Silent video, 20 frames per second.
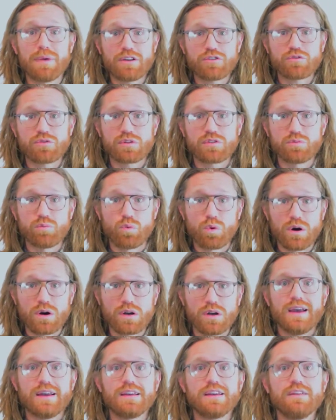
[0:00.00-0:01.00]
metrics
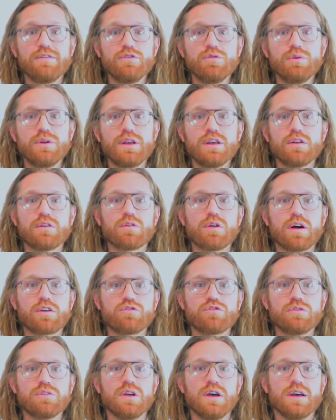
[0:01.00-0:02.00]
work and give you an
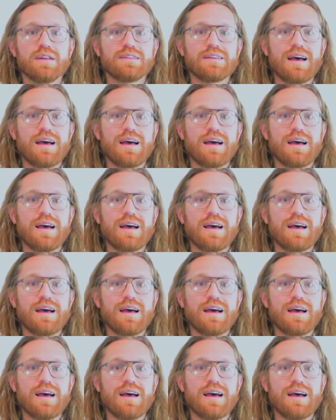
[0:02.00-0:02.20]
introduction